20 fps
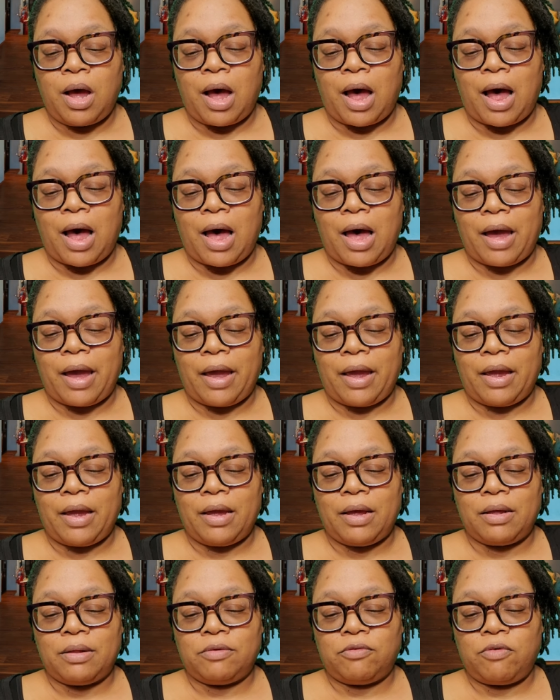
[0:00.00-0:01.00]

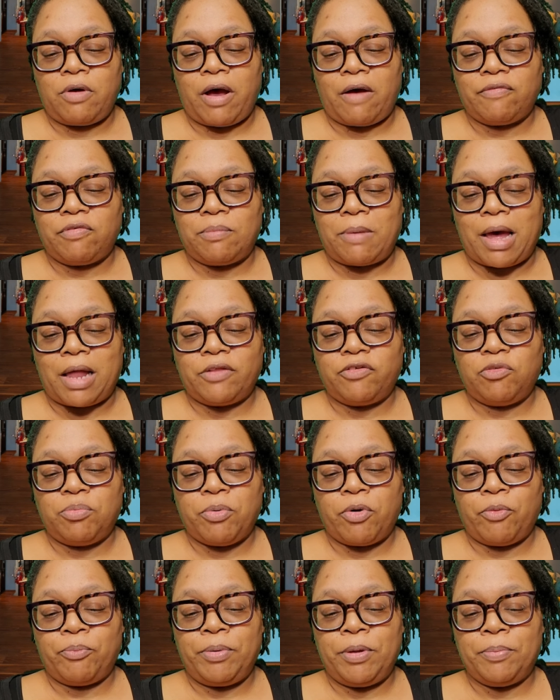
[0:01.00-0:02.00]
I do have some allergy
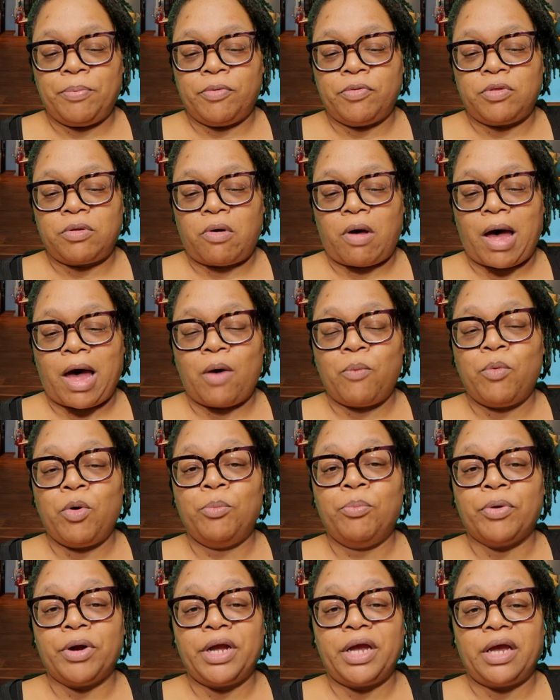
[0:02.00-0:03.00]
prone people, so I will
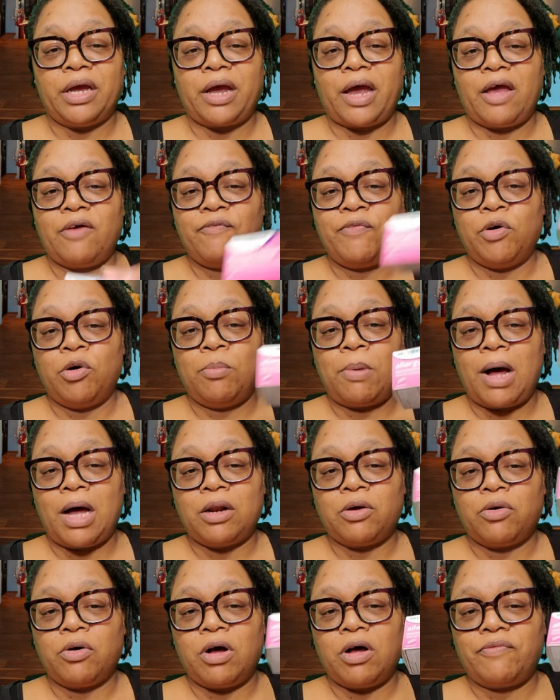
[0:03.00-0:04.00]
bring a full
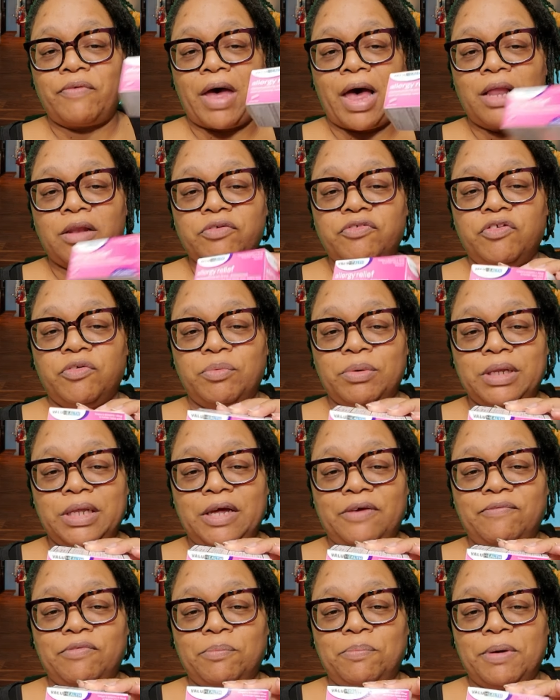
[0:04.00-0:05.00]
bottle of allergy
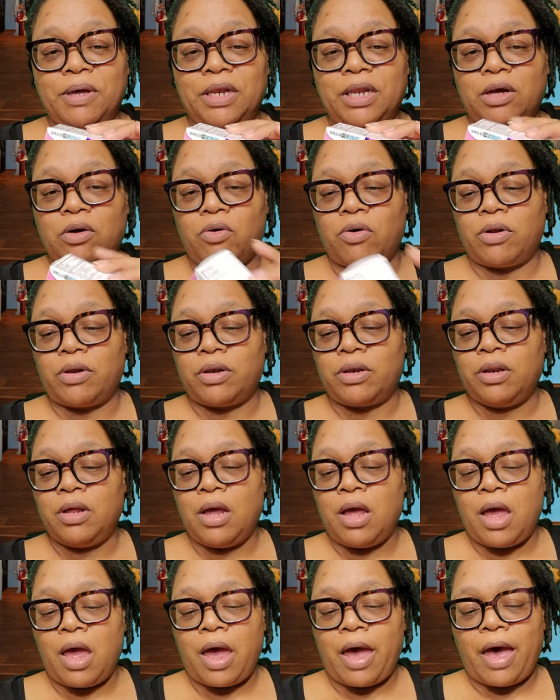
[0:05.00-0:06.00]
relief depending on
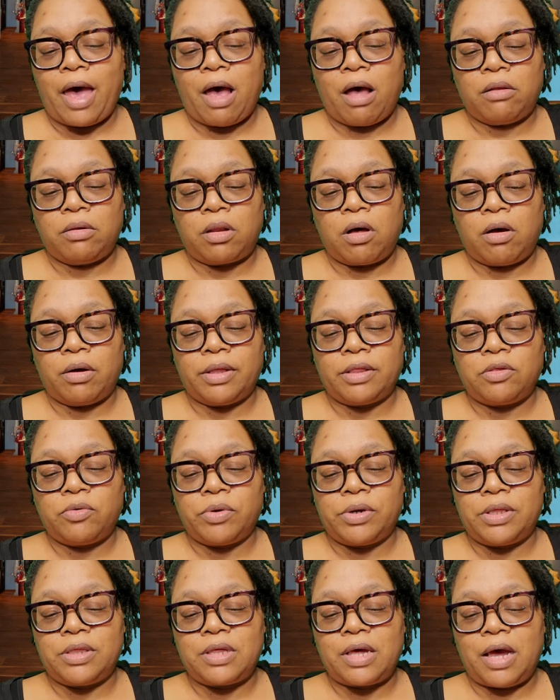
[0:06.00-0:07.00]
how long it's
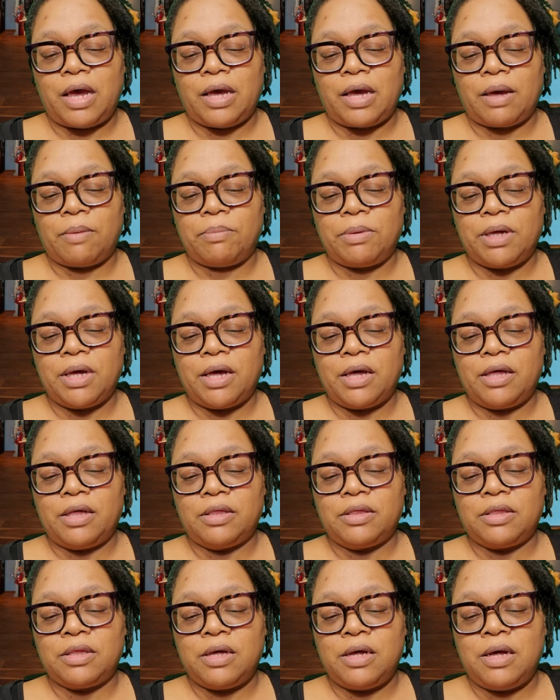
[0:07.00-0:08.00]
going to take. And
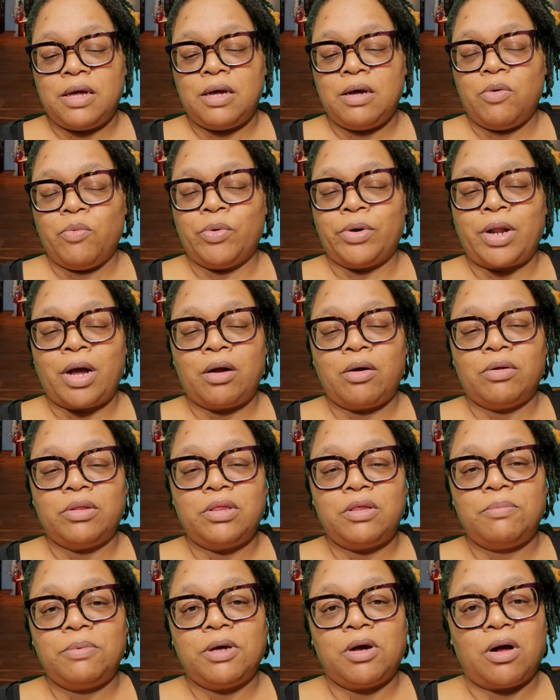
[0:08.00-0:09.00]
because we're not going
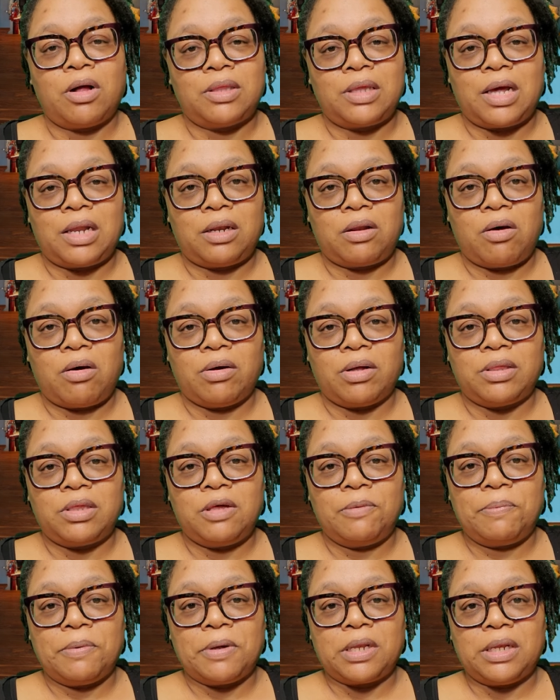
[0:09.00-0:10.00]
to be gone that long, and
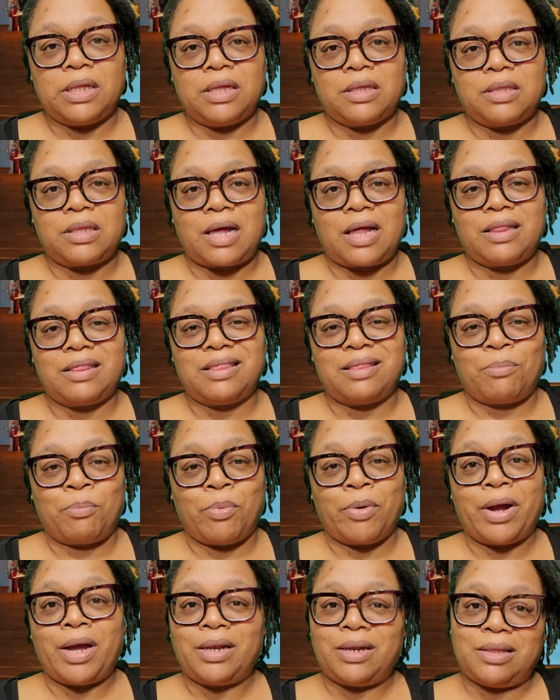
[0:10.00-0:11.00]
typically it's not the
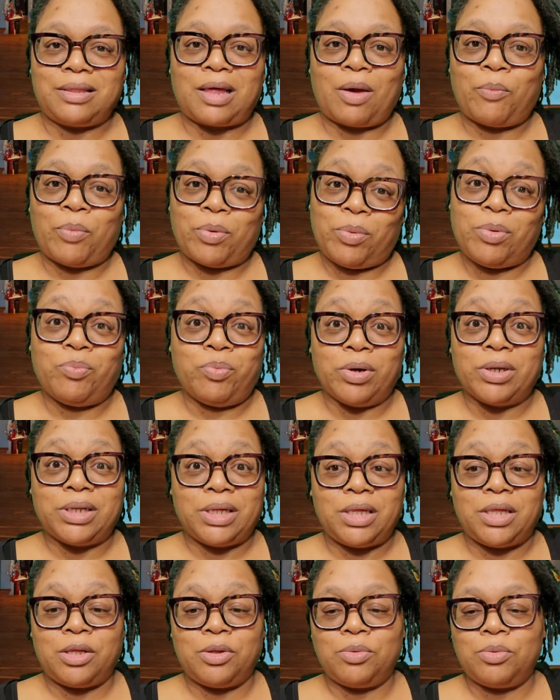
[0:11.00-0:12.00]
brand that we really
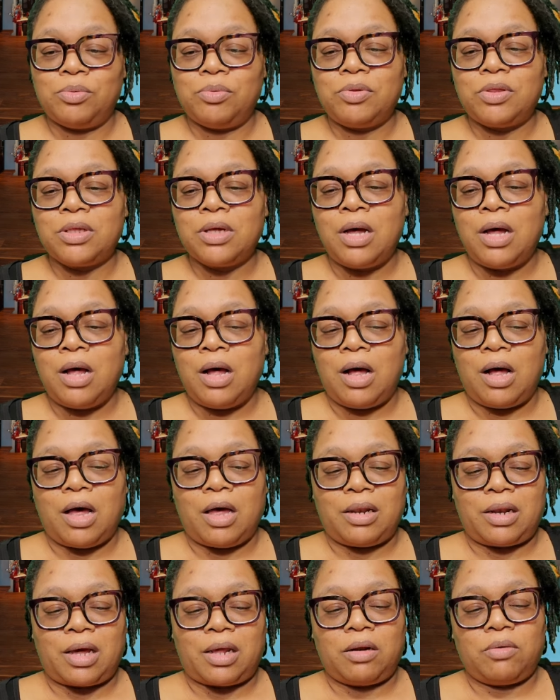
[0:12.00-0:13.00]
use,
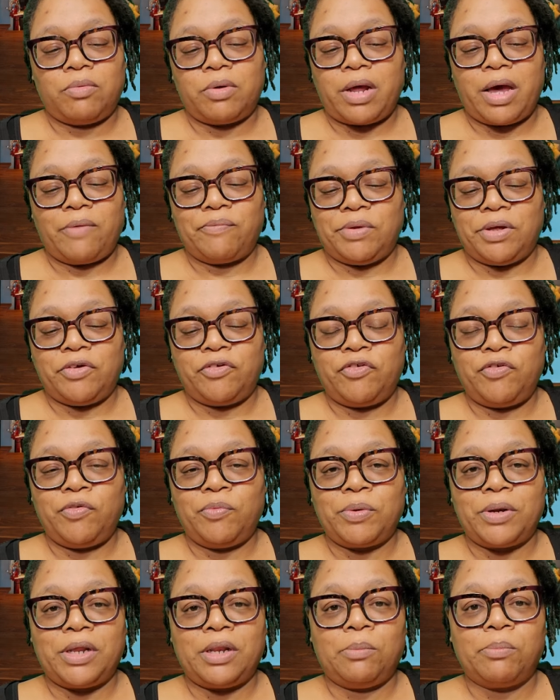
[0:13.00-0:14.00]
and I don't want to have any issues
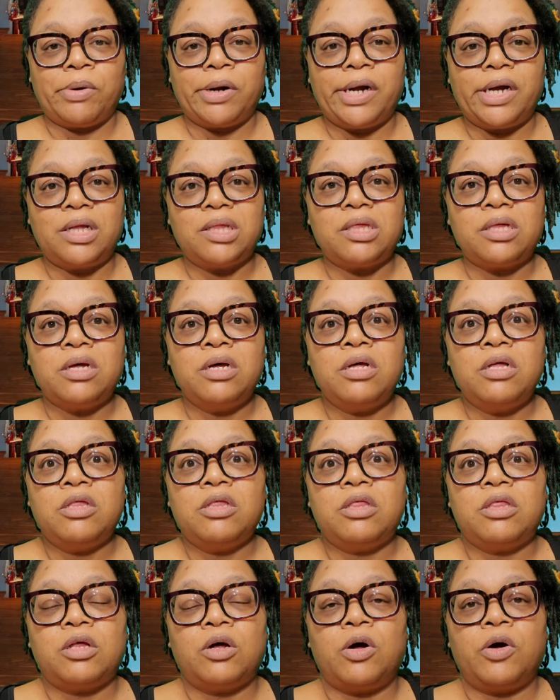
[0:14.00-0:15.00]
with any brands,
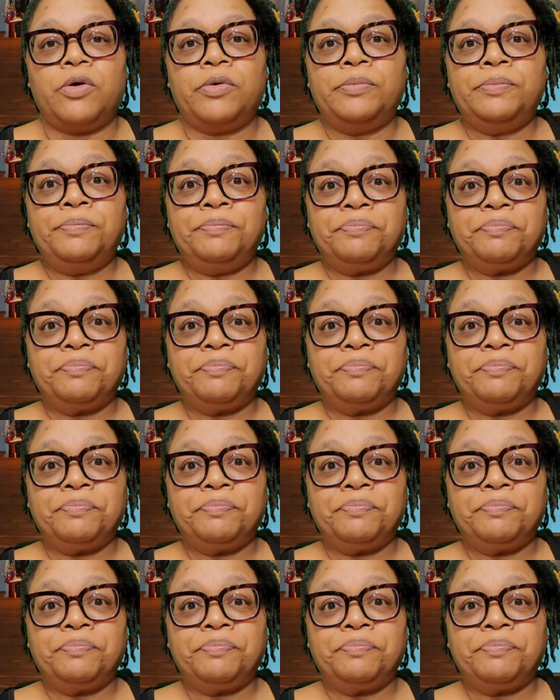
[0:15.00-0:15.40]
so